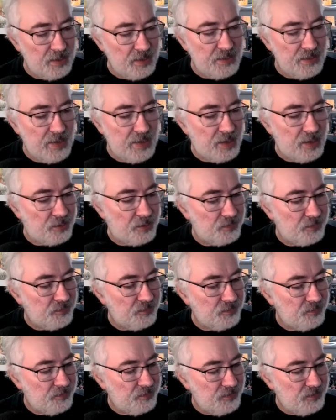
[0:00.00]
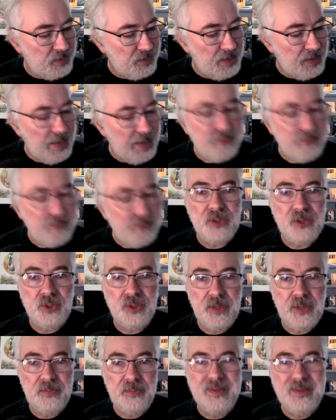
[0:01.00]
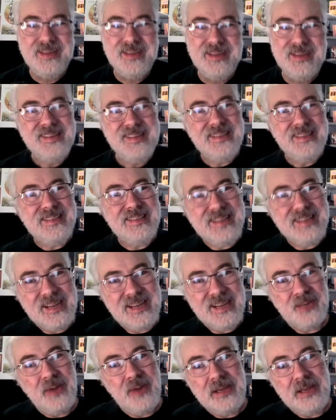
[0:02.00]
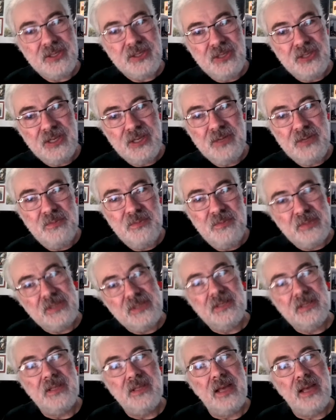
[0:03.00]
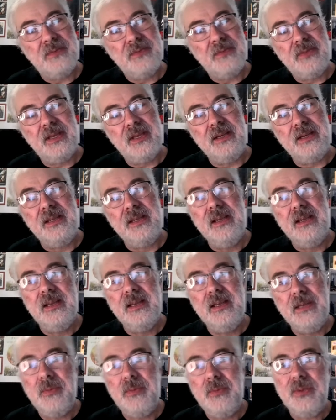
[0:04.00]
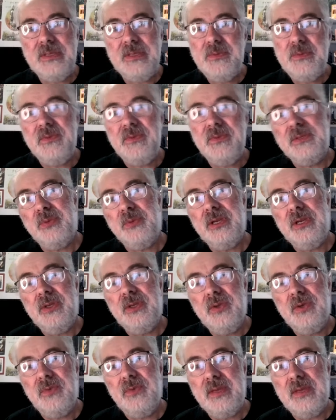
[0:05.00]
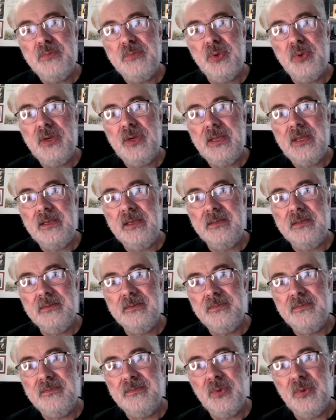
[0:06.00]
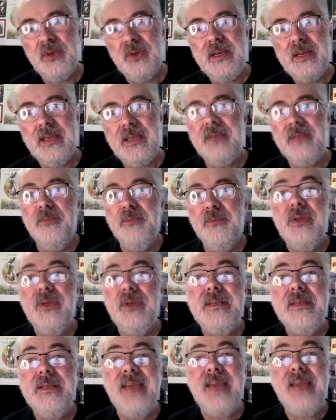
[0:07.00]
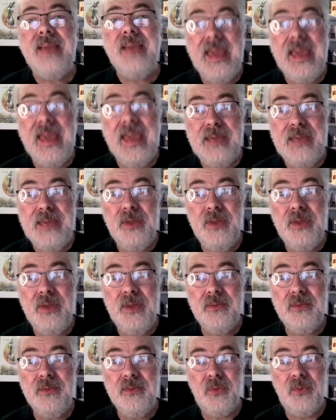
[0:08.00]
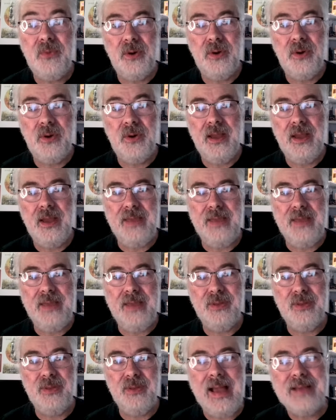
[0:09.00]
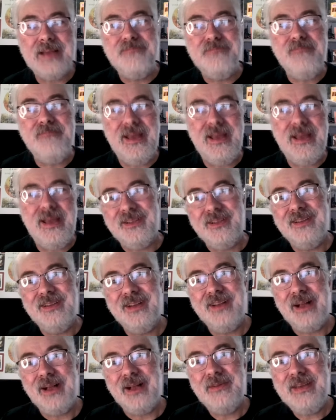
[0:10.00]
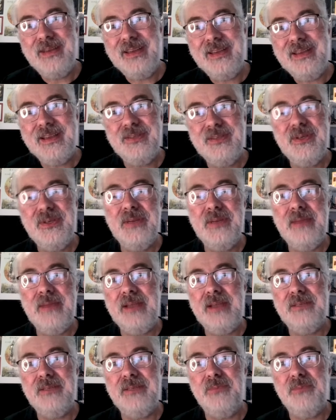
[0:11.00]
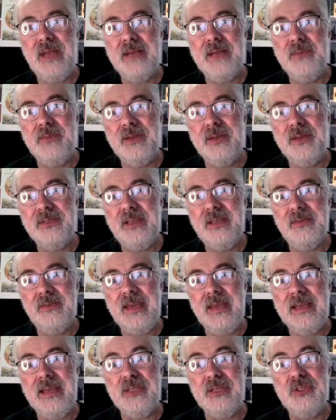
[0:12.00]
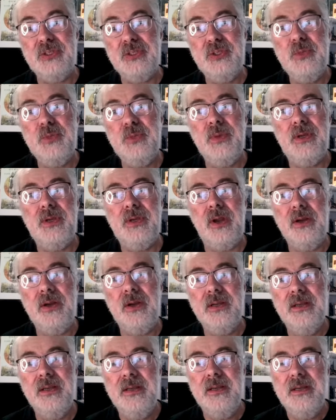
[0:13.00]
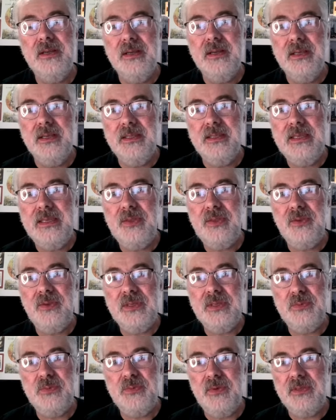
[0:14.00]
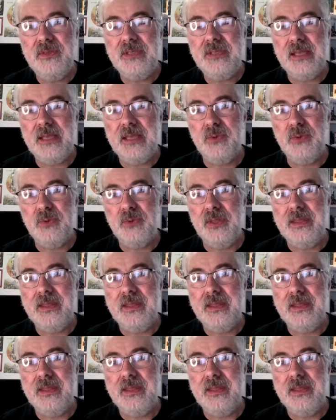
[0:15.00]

Now, Heavier Trip, not quite as good, but still a lot of fun. Now, both these movies are pretty goofy and pretty tame for a black metal comedy, because you could imagine black metal stuff getting super dark. Neither of these movies gets really